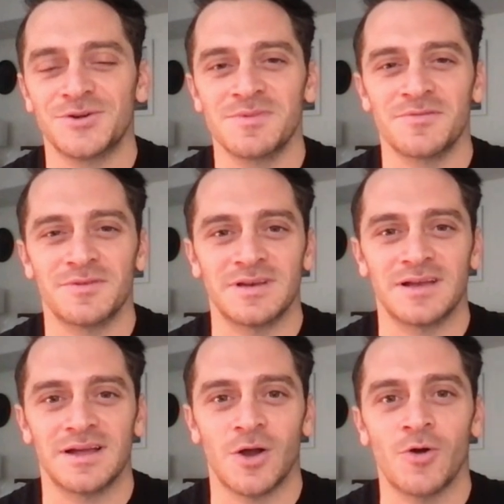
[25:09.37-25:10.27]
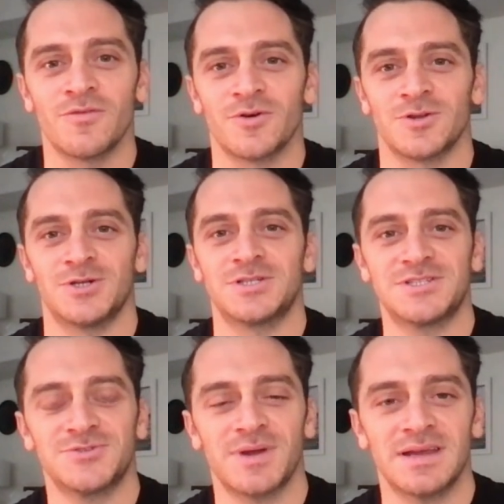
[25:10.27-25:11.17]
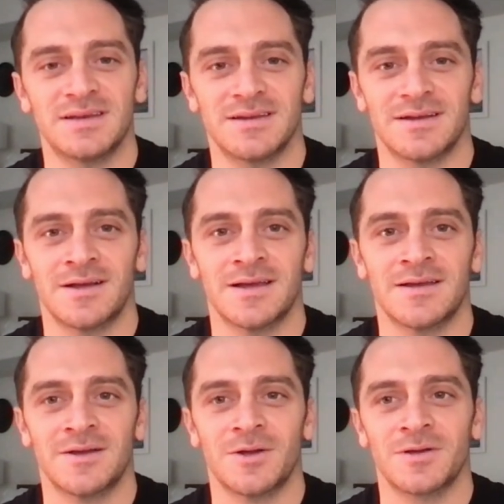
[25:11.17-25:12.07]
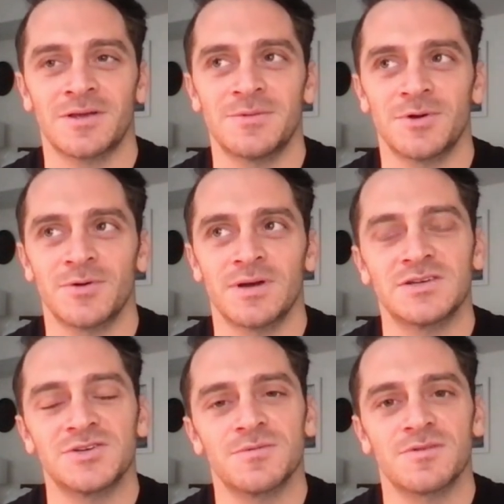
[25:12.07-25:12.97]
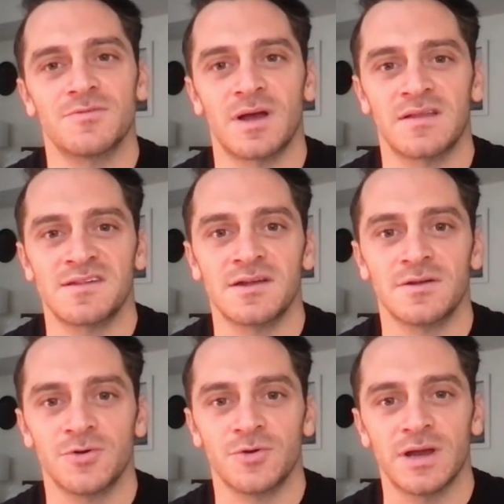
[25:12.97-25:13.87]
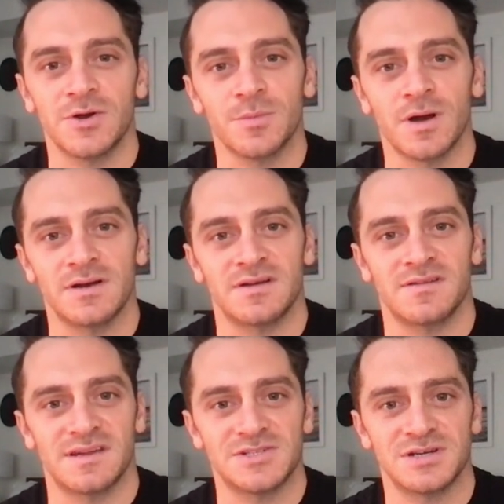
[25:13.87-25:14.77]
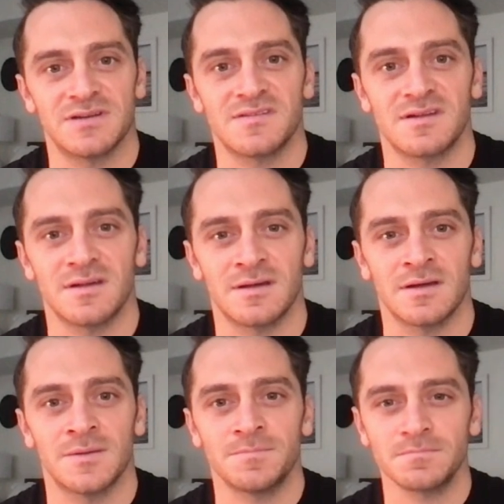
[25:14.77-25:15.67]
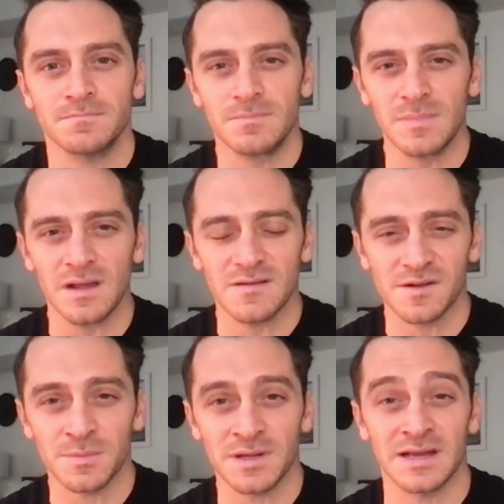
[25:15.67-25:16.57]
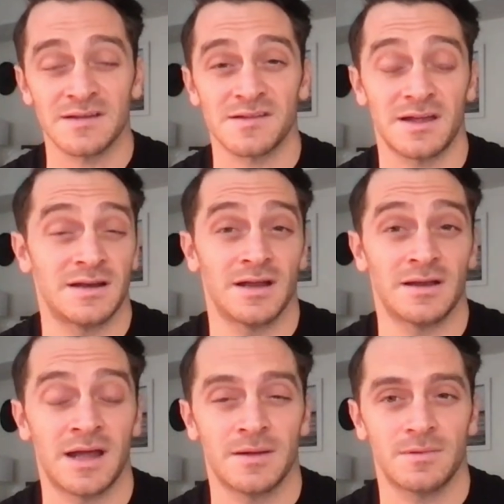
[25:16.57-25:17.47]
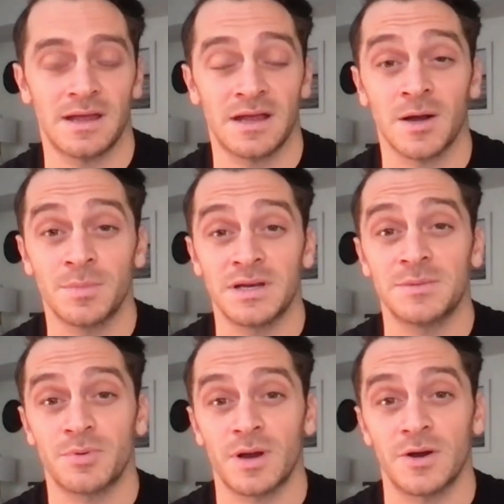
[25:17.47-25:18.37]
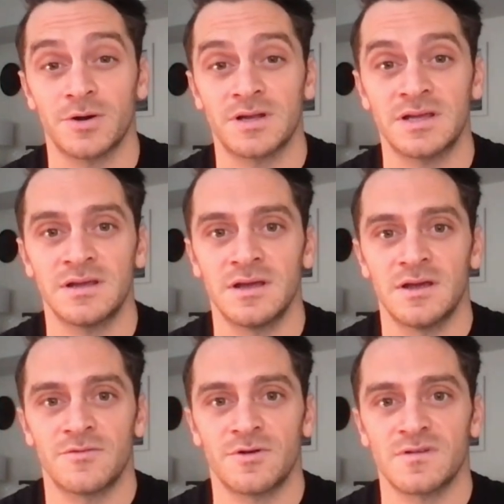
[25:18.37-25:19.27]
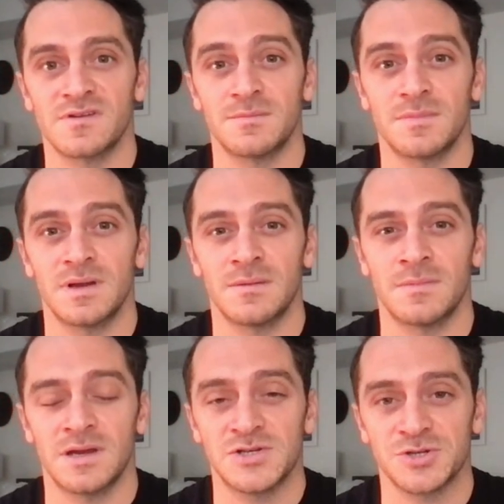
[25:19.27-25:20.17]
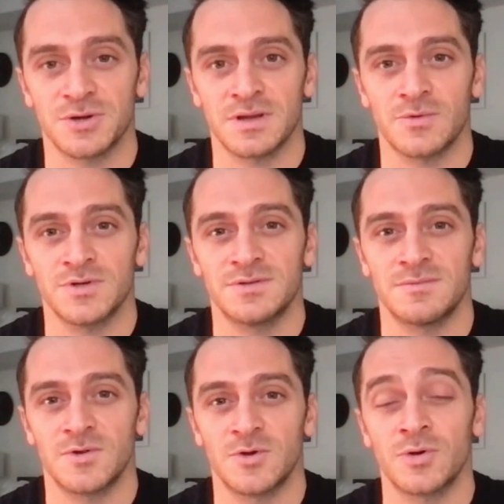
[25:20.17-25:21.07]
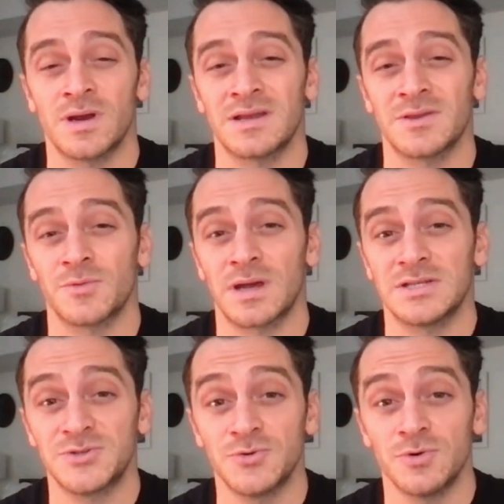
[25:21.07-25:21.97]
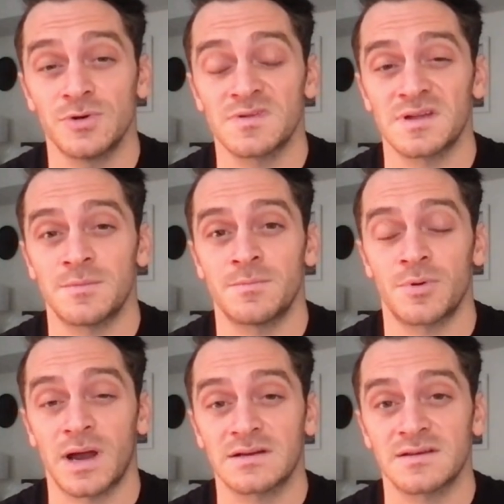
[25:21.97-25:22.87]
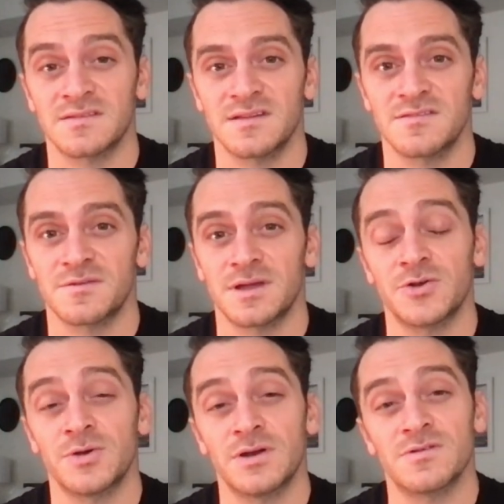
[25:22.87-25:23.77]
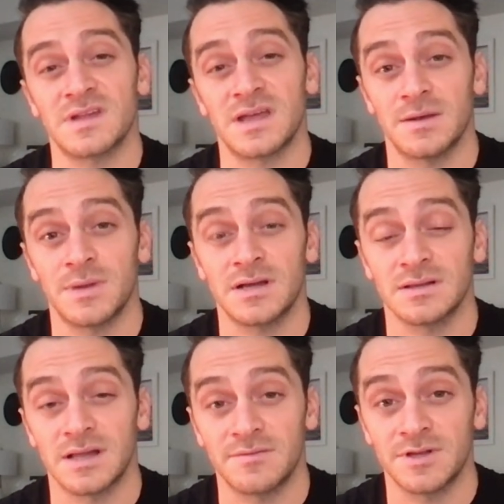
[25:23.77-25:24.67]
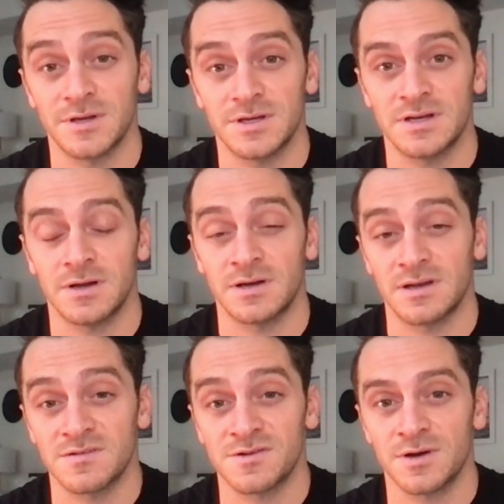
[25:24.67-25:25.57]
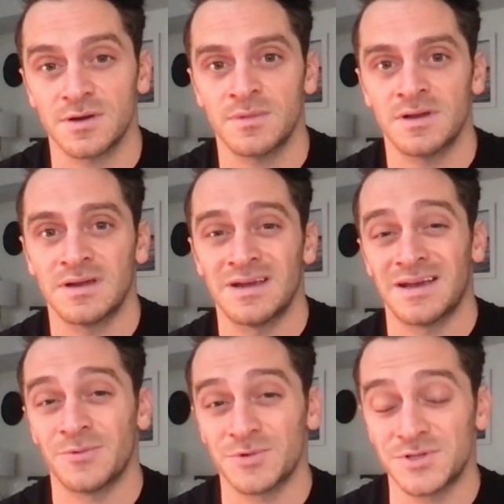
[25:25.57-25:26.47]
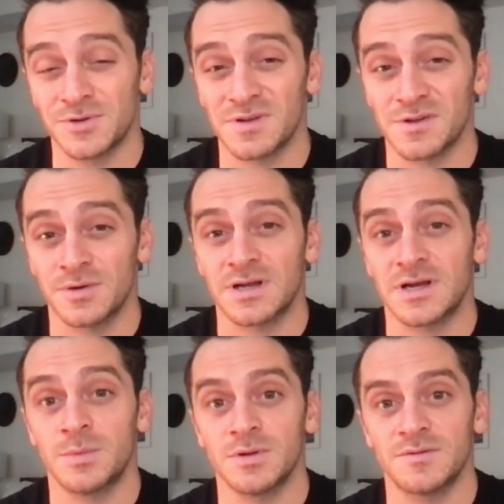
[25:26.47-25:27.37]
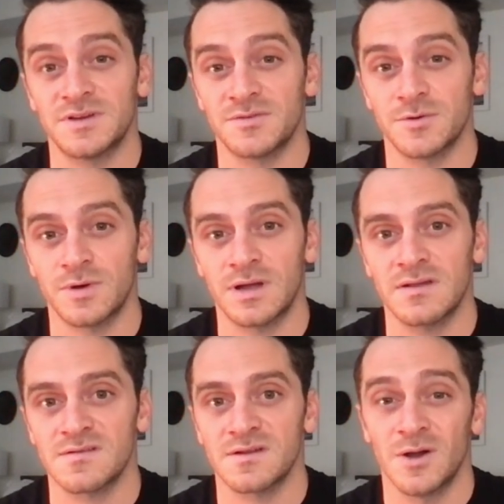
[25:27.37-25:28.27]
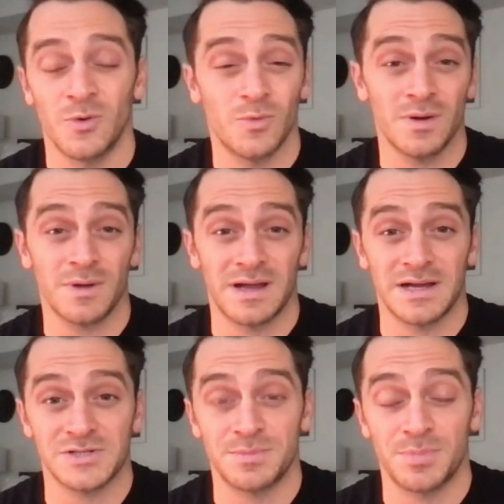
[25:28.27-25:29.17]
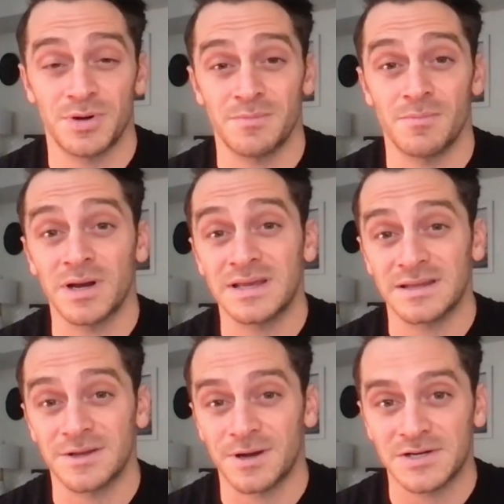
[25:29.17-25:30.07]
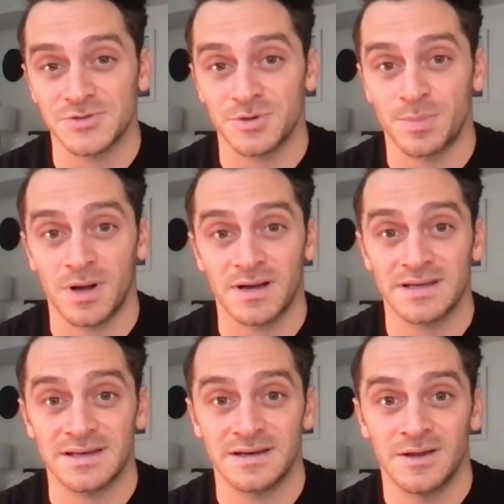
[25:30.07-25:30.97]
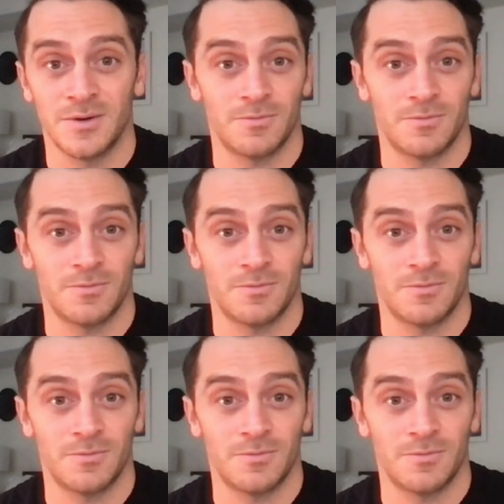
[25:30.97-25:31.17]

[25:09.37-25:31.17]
in terms of an overlooked trend, I'll keep it quick in terms of, I'd say creator monetization is something that is a company priority for us in ensuring that we're creating the right tools and practices so that creators can make a livelihood on Instagram. And we're doing so in a couple of different ways. One, by actually putting money in their actual pocket.